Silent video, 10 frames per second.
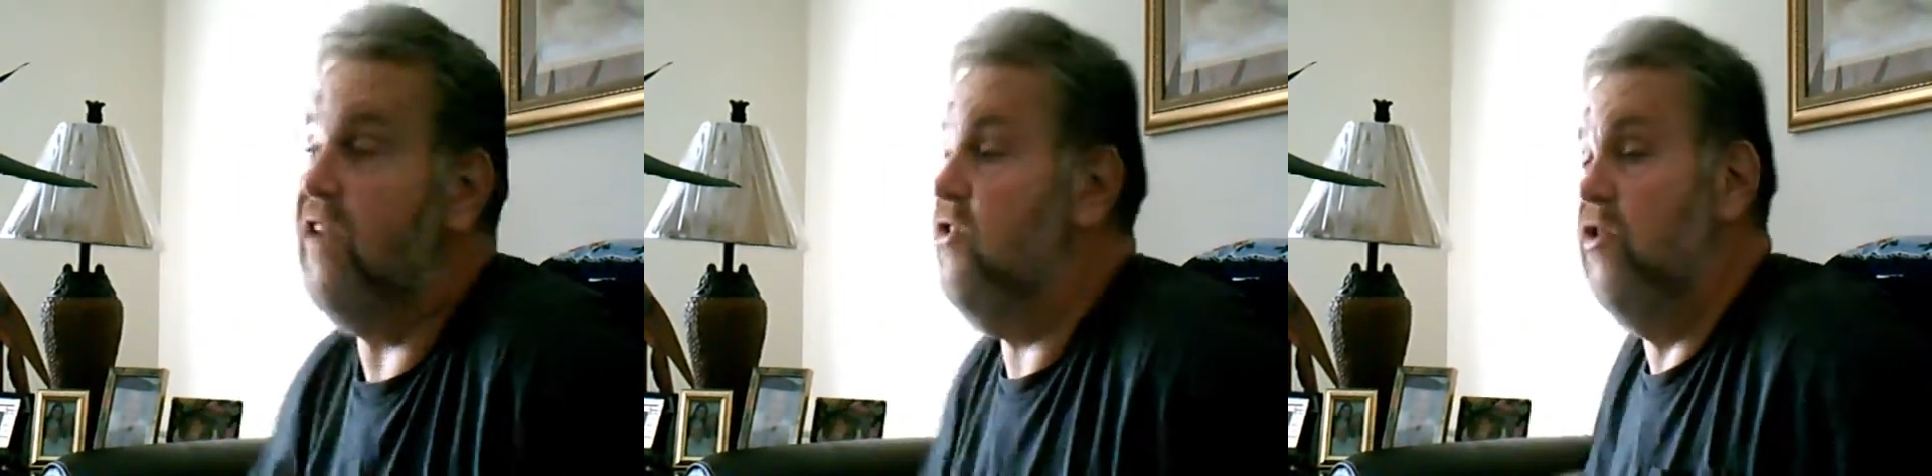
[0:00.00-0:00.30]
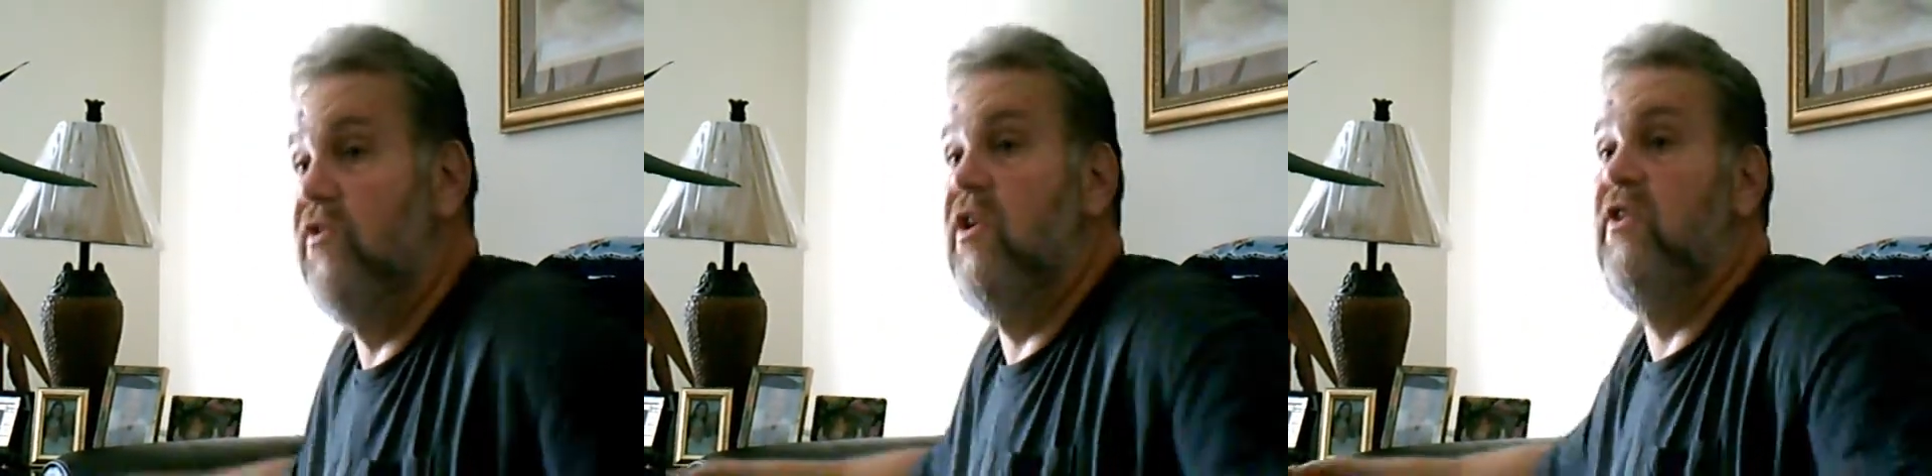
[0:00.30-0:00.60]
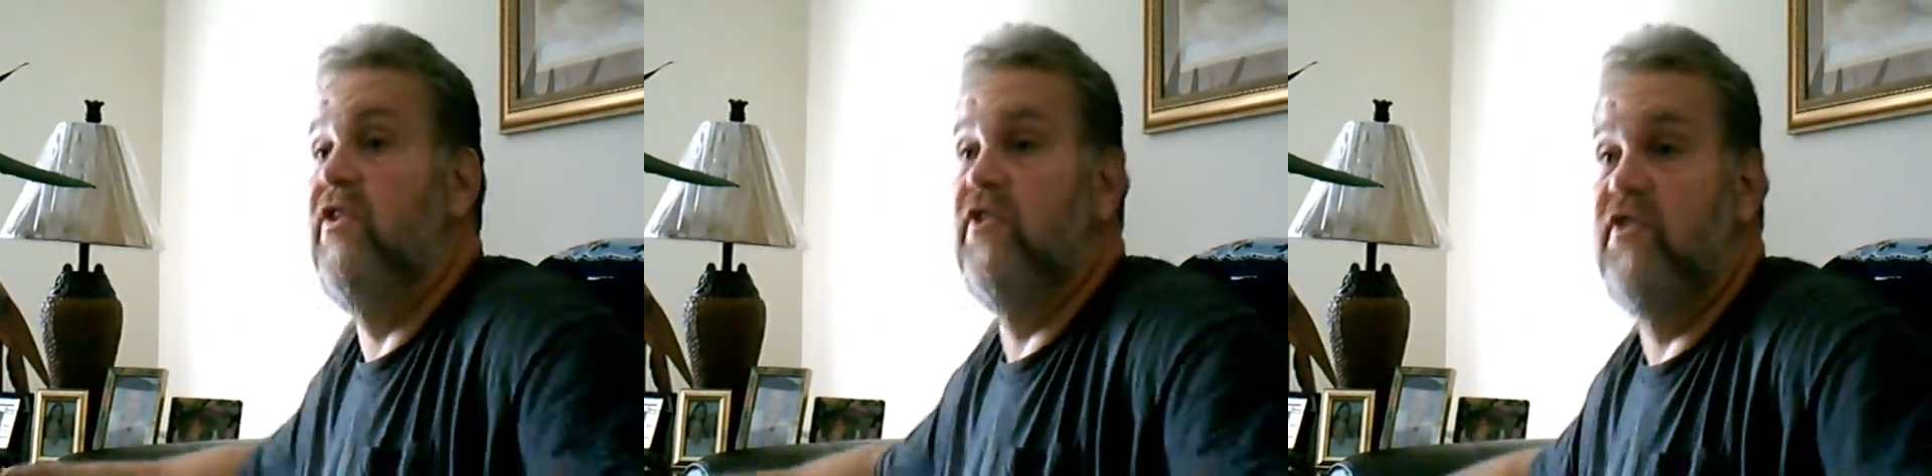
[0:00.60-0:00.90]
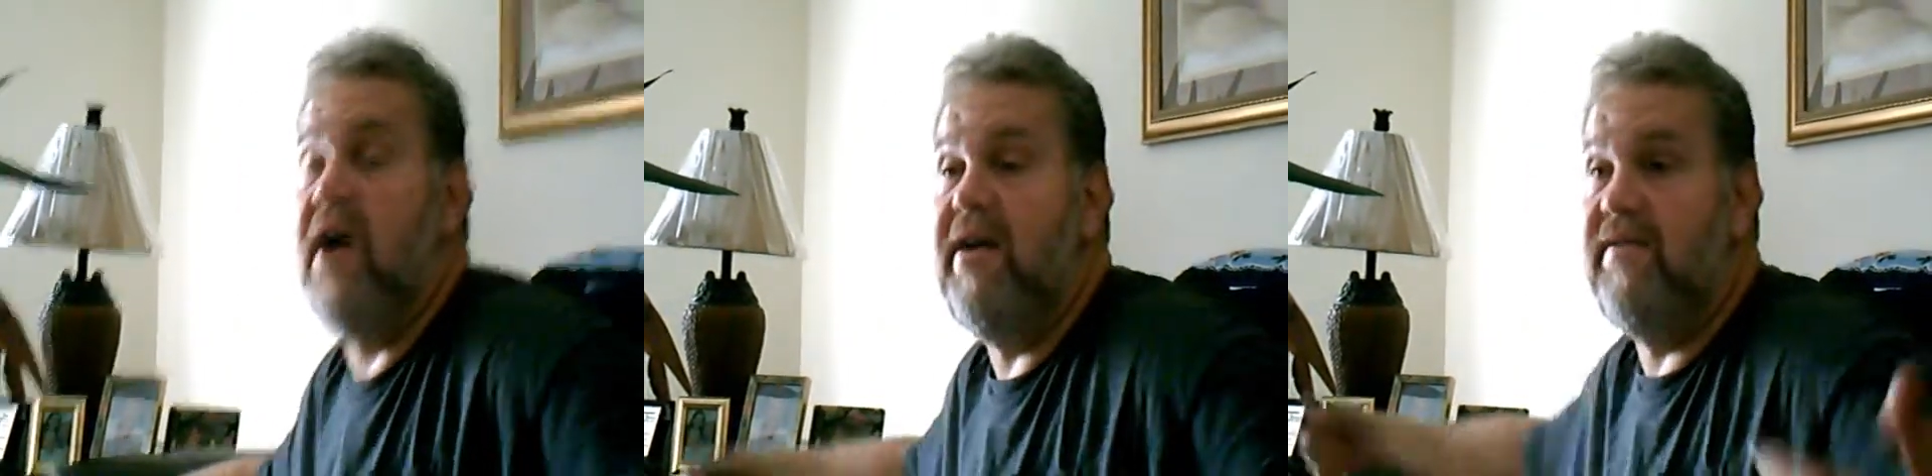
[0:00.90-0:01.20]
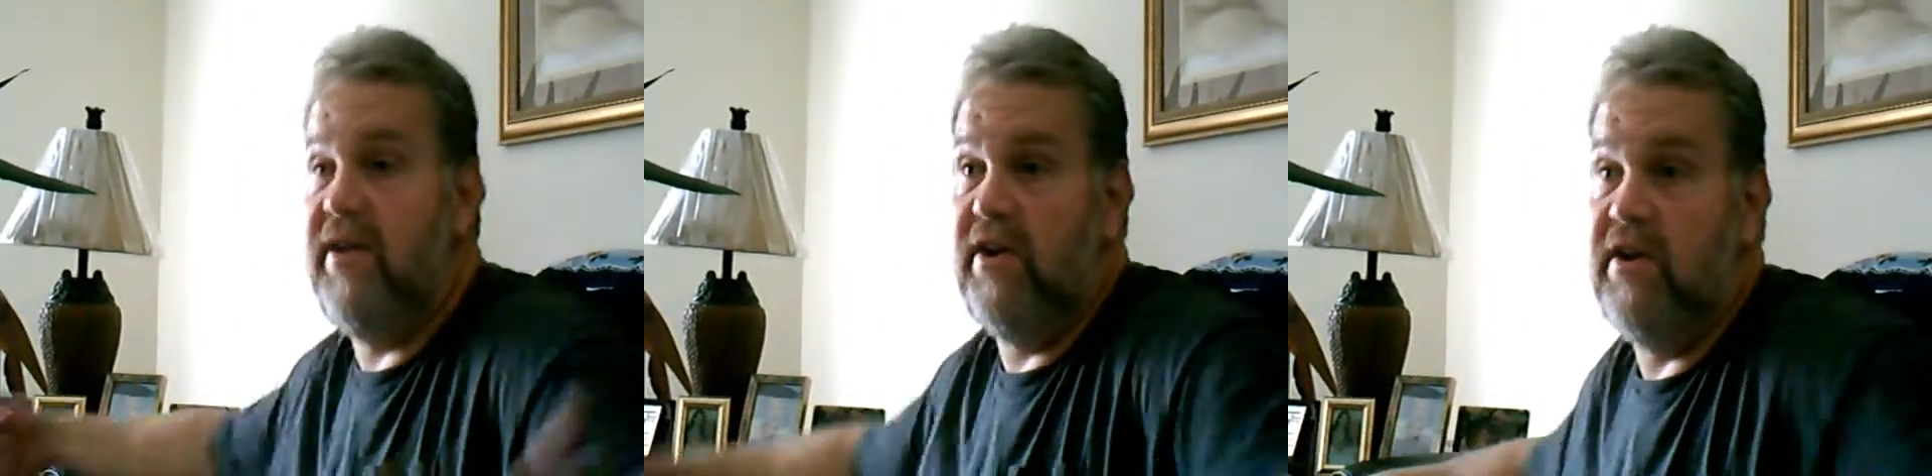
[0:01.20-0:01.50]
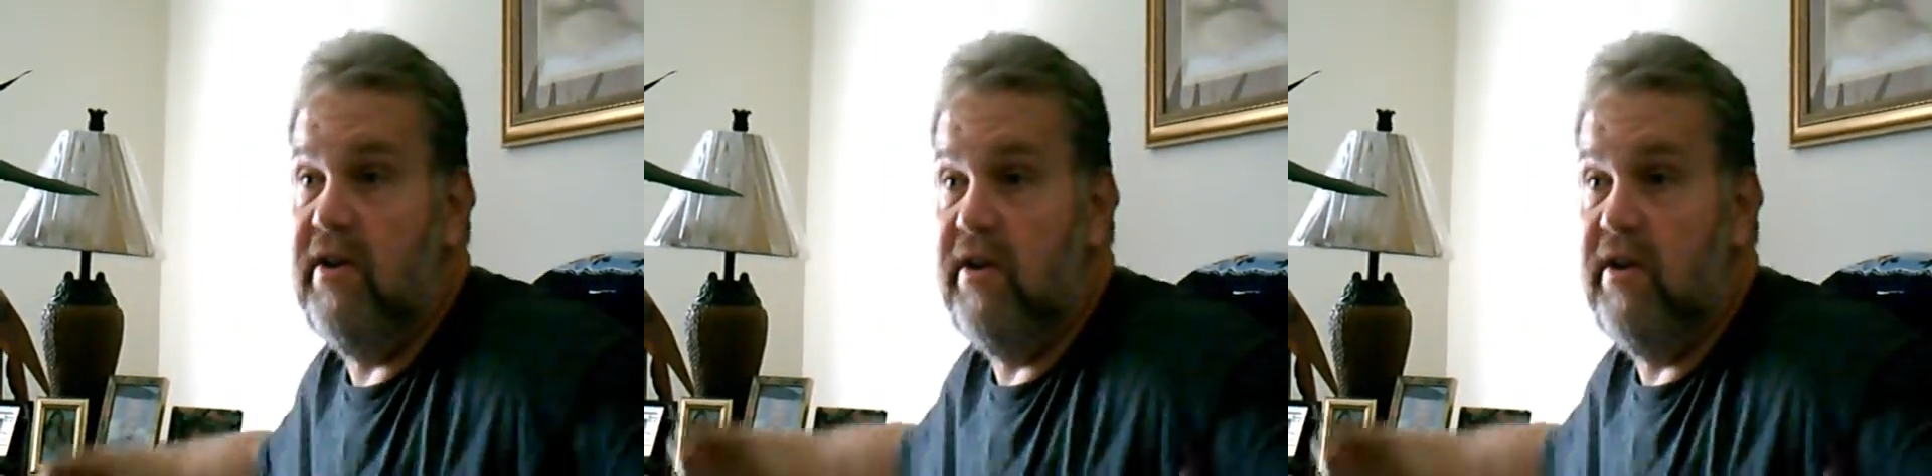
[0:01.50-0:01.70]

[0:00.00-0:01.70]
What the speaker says: So that's going to run your drive